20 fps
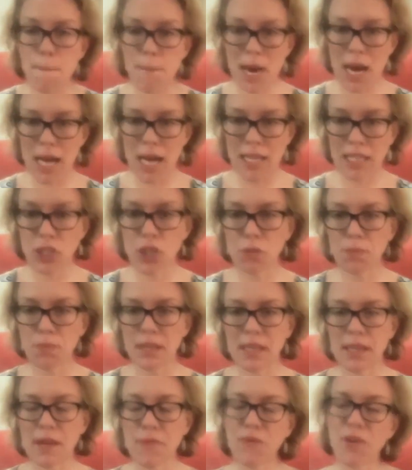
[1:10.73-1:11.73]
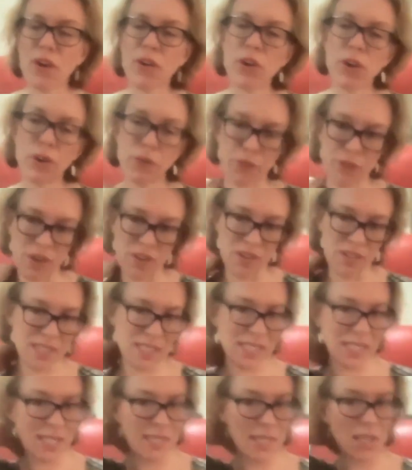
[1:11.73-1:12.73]
punishment. And very often in
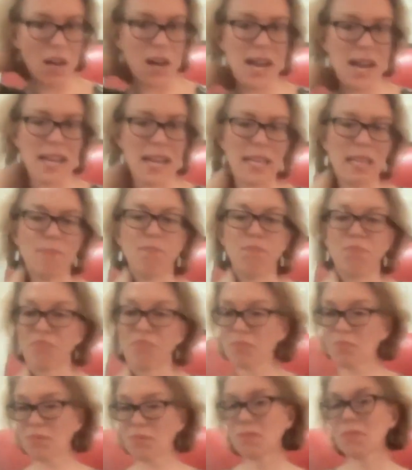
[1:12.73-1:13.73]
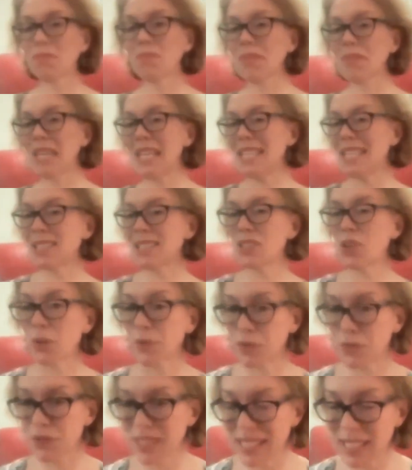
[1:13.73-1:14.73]
this society, it's
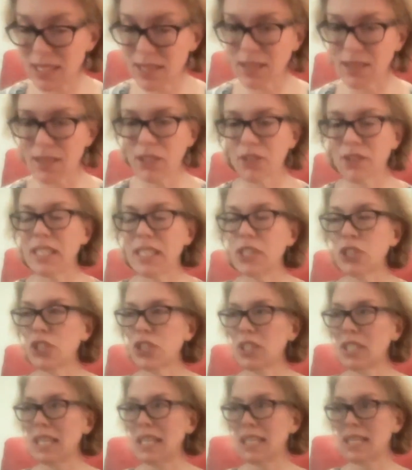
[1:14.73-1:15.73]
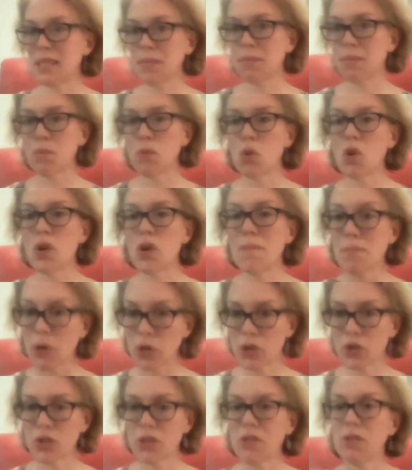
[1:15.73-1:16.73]
not physical aggression, it's more
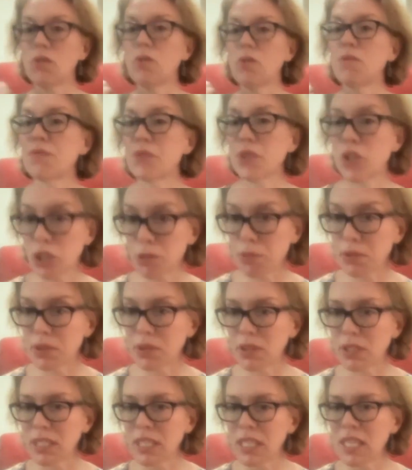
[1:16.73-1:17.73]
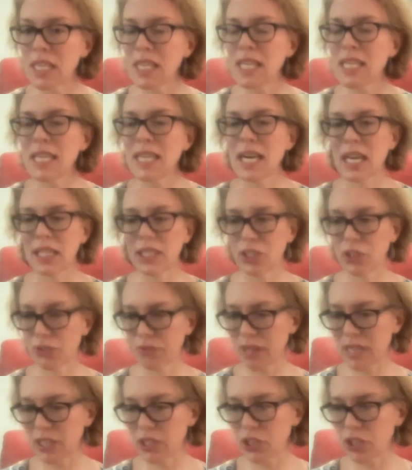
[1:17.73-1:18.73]
emotional or verbal
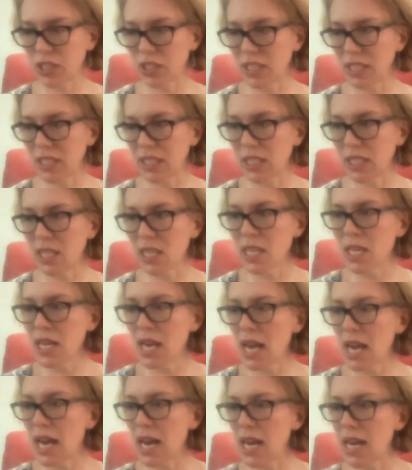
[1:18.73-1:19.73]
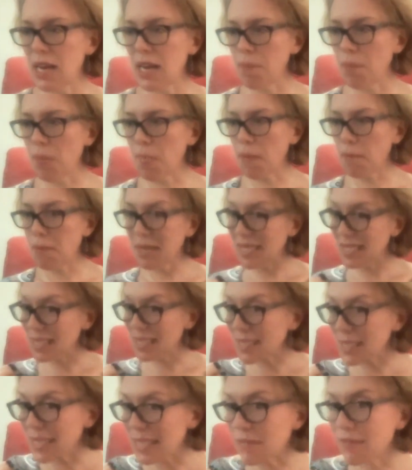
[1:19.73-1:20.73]
aggression. But it
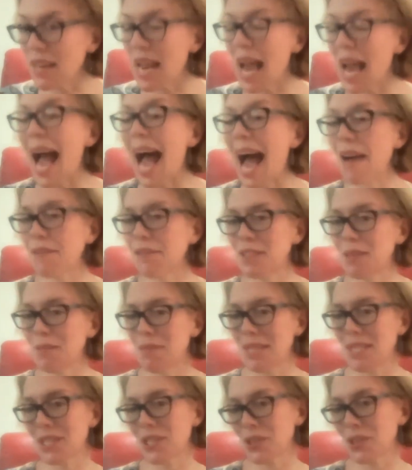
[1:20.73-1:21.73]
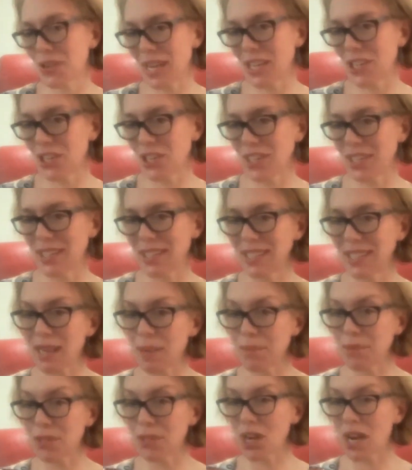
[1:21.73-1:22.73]
doesn't even have to be aggression.
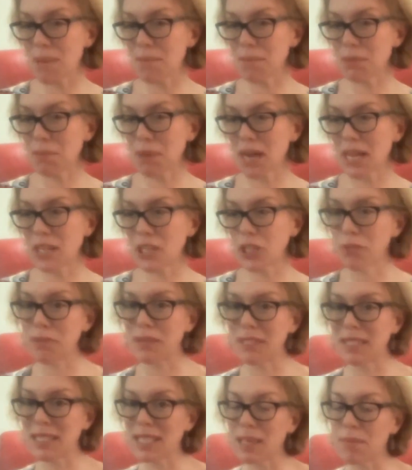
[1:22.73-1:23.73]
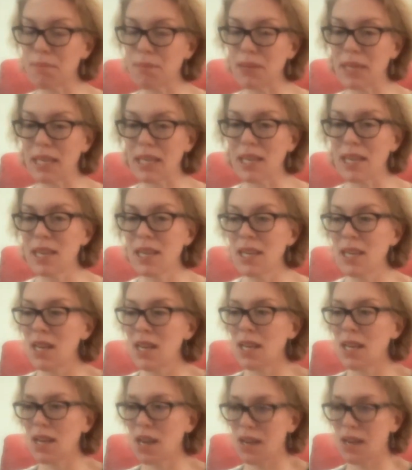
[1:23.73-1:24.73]
Sometimes punishments can be
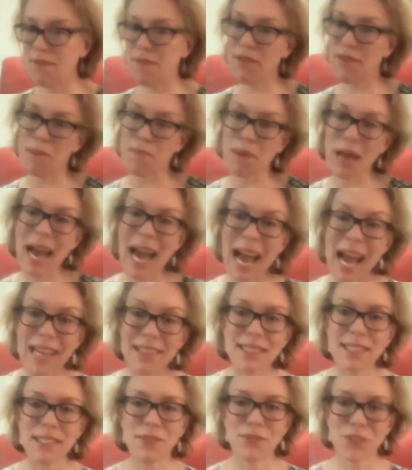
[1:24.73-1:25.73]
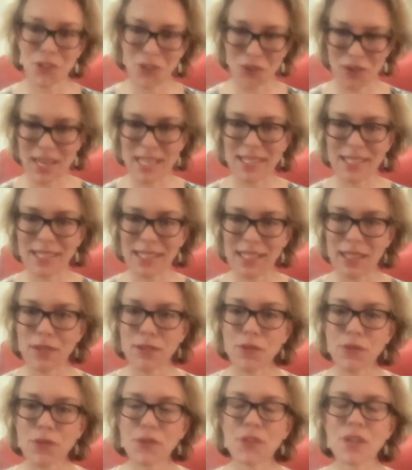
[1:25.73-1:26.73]
kind of very passive
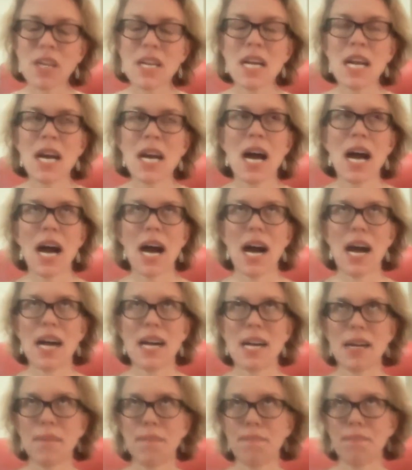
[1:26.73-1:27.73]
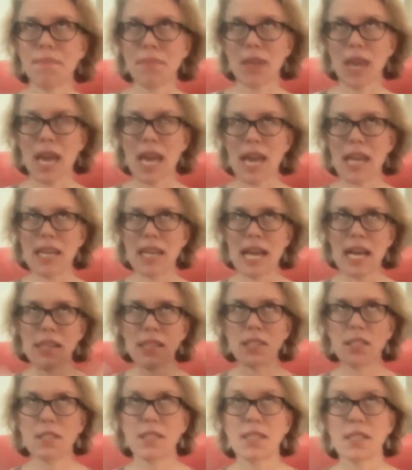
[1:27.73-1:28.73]
aggressive. And now
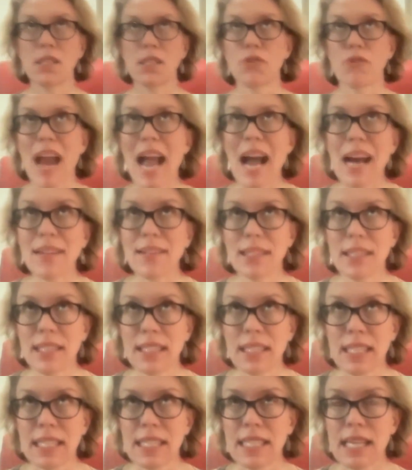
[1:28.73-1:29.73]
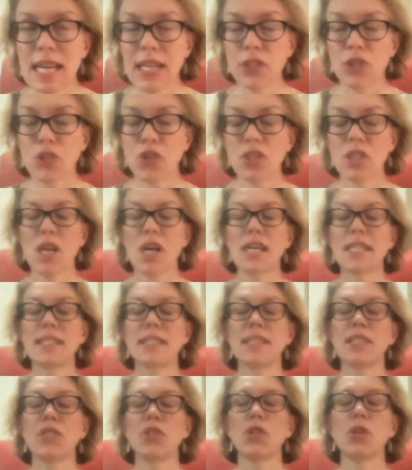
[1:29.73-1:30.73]
just to ground it and
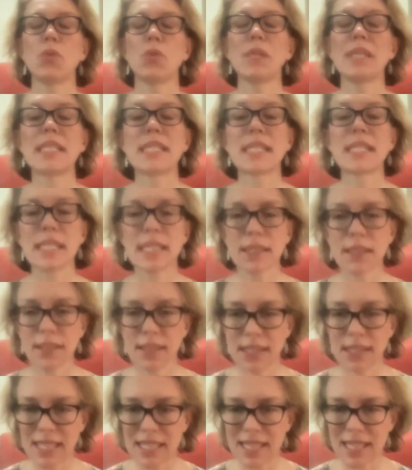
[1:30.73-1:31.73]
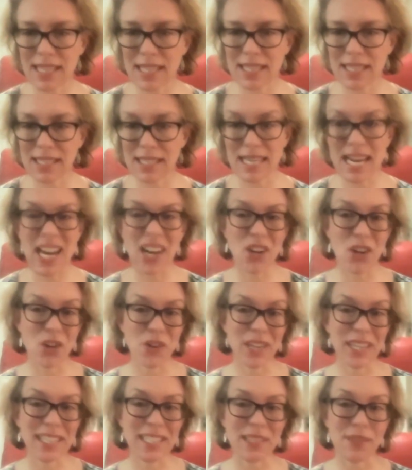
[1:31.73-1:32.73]
contextualize that, we still see this in our
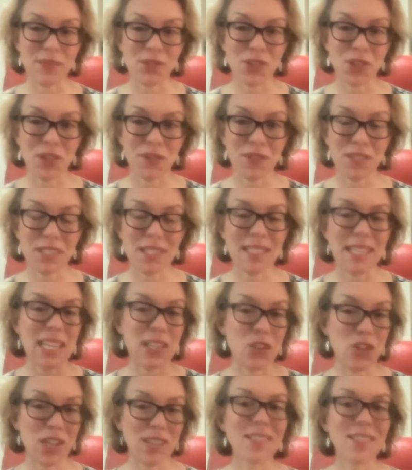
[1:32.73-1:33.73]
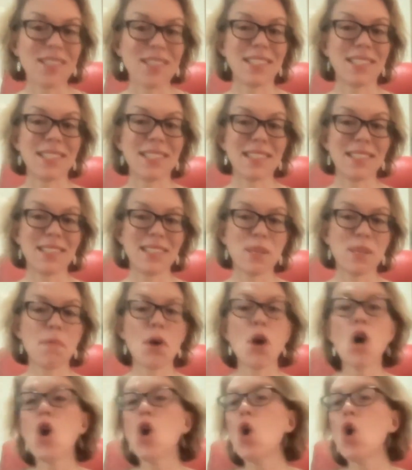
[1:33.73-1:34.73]
corrective services, our justice
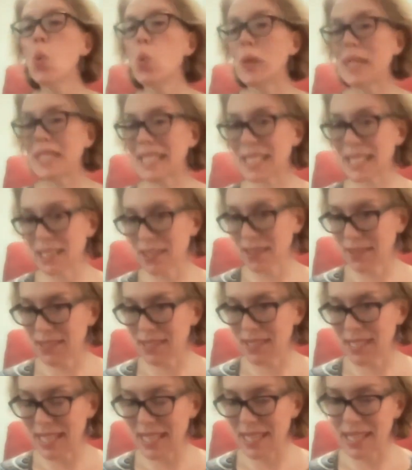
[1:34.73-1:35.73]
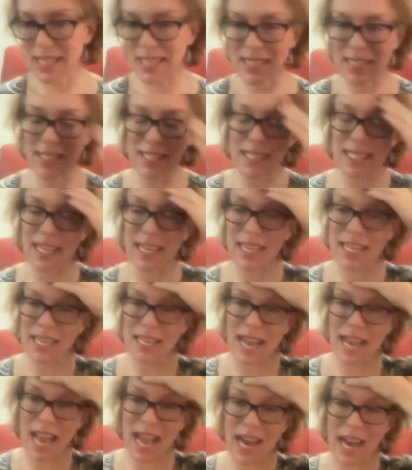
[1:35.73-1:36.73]
system. We still see this
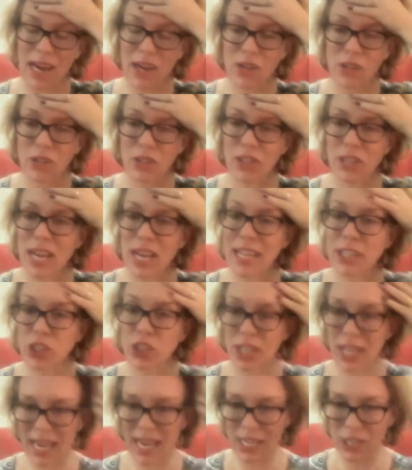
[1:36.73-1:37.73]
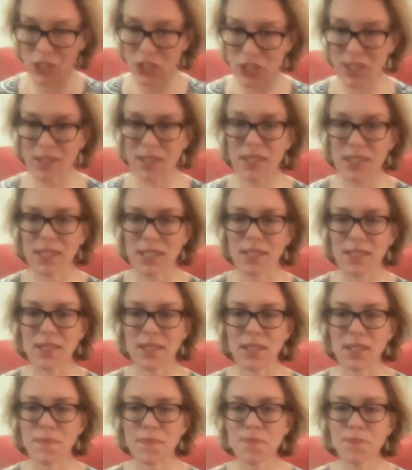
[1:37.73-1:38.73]
in our education
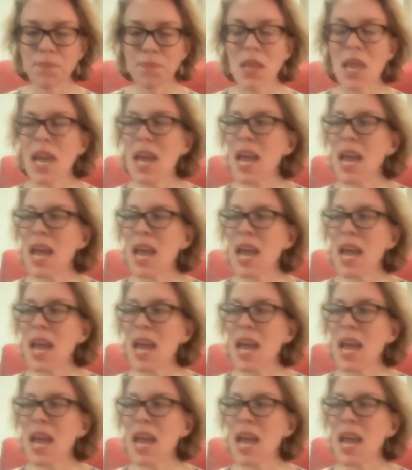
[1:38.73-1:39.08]
system.